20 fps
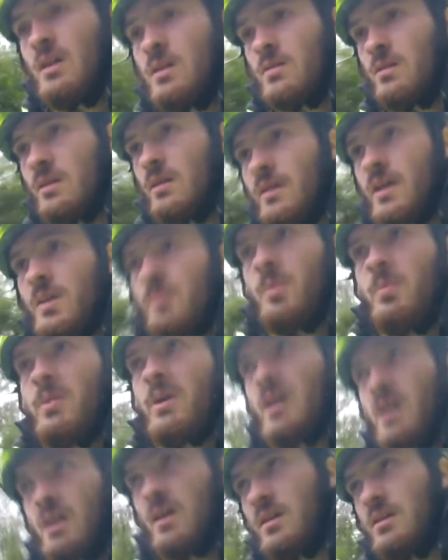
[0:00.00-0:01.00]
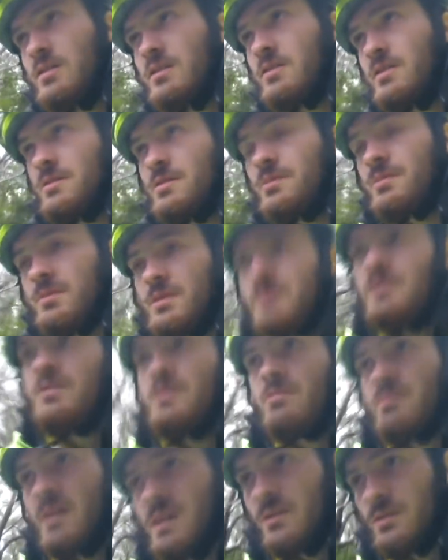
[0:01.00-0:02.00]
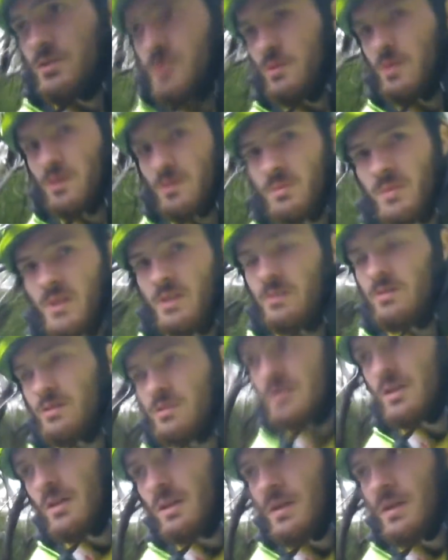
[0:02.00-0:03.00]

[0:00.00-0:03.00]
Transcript: We're going up a pass, which is around 200 meters,